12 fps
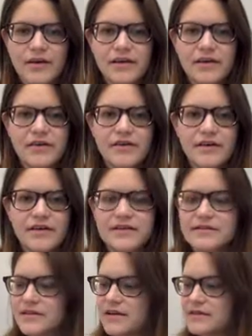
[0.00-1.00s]
here
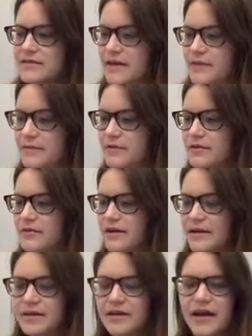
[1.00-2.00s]
is the example that
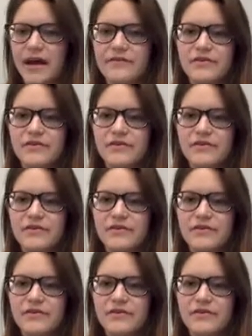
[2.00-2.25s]
I'm going to have you